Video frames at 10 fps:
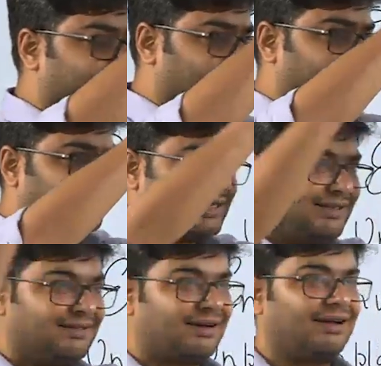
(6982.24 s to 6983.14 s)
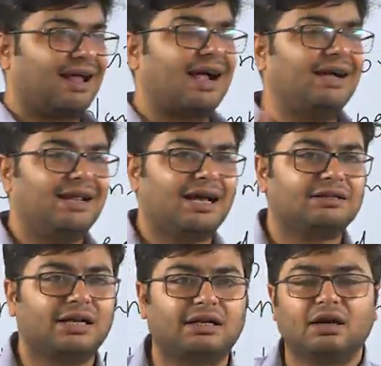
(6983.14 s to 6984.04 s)
the central idea
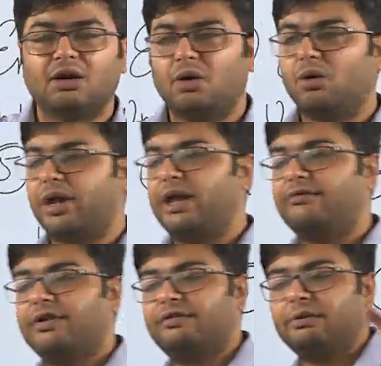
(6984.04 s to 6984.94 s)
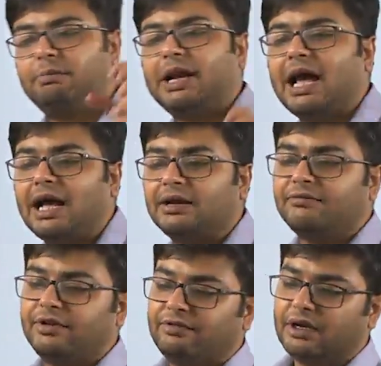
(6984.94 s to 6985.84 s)
that okay, we will plan,
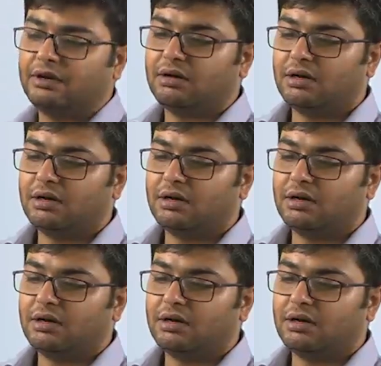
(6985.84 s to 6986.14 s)
we will